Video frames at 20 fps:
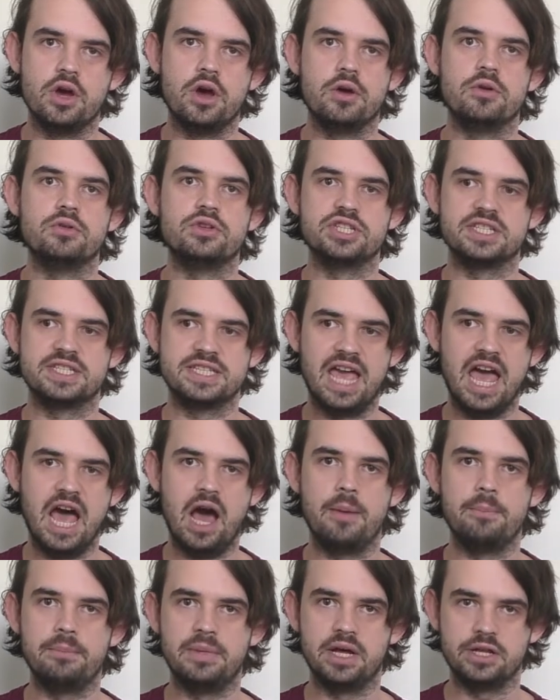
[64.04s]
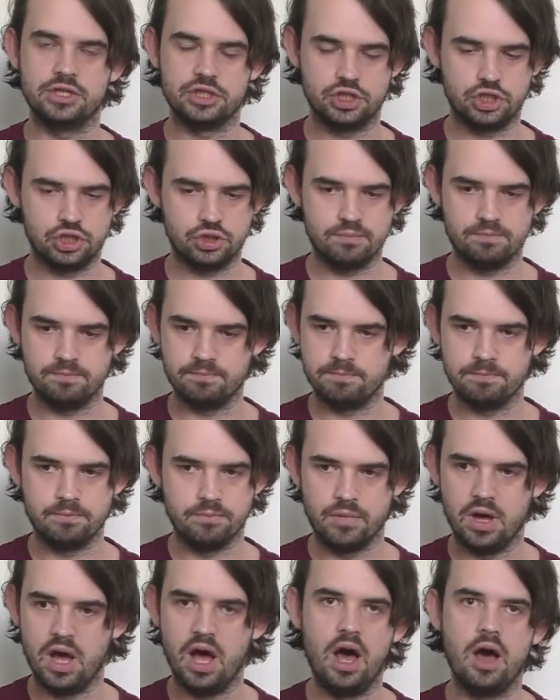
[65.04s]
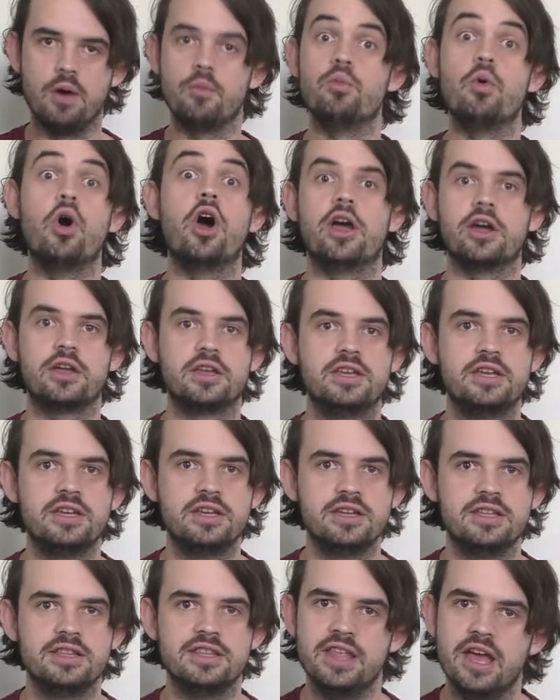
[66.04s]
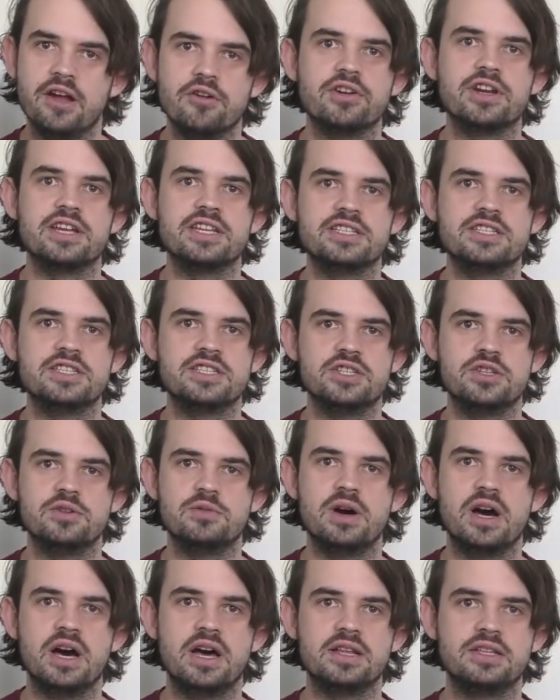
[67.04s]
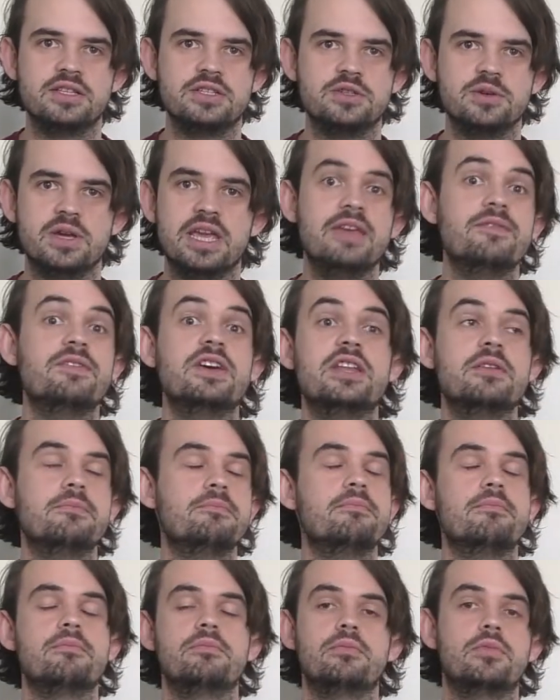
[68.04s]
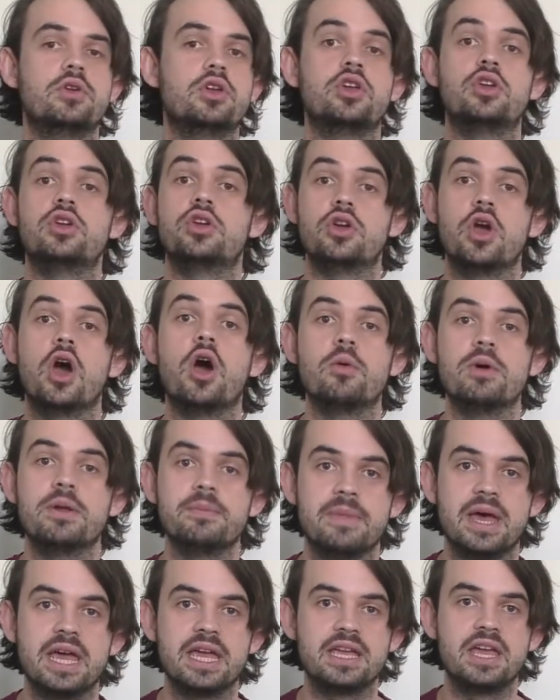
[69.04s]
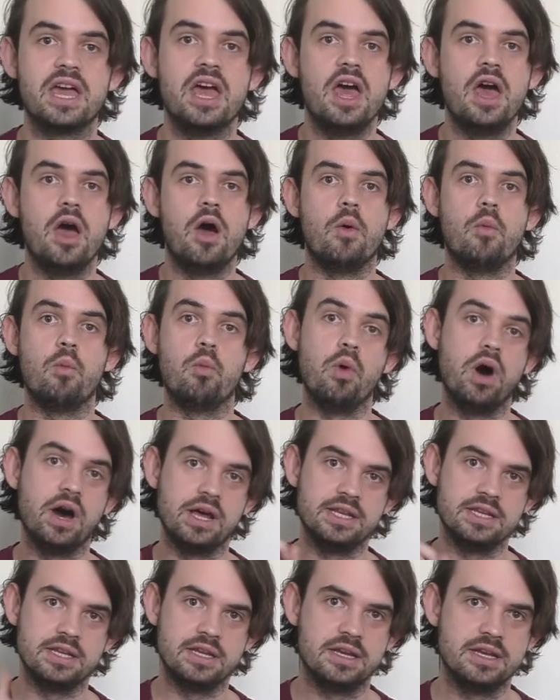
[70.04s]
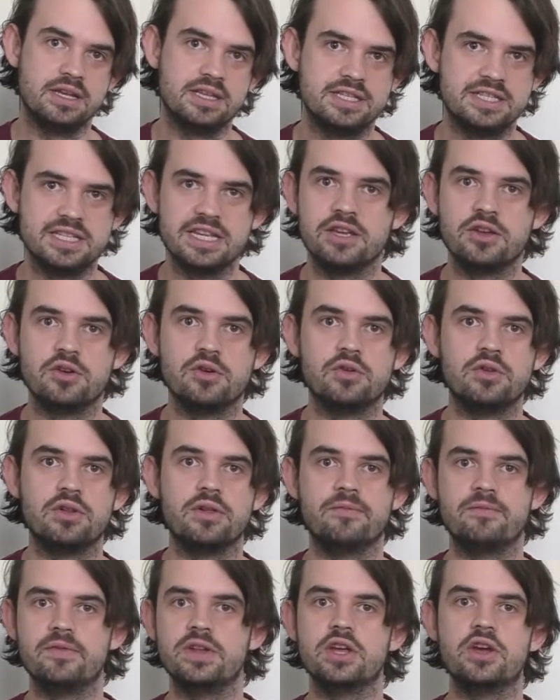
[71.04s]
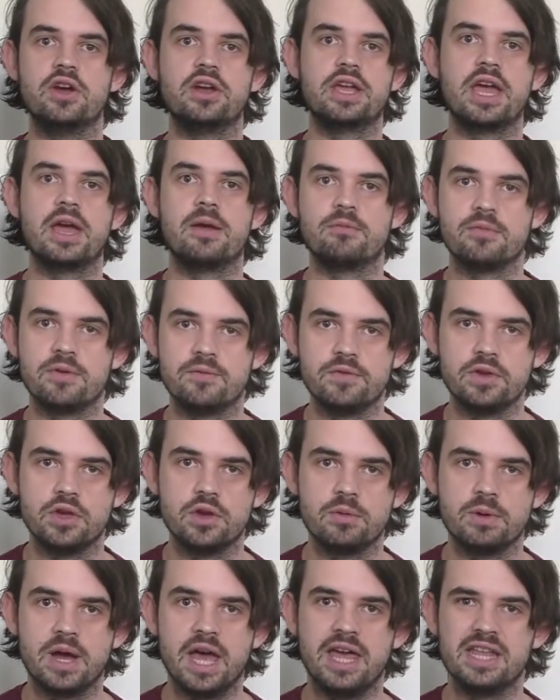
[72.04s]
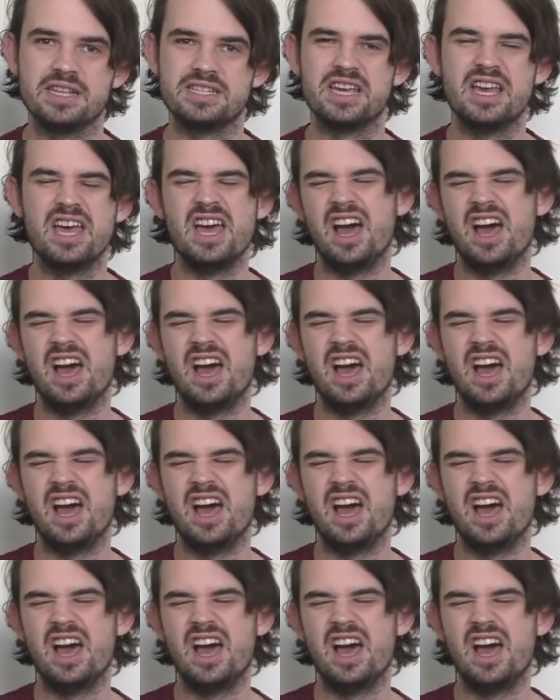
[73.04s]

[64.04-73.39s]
know just how much work there is to even go and make one single video game review. And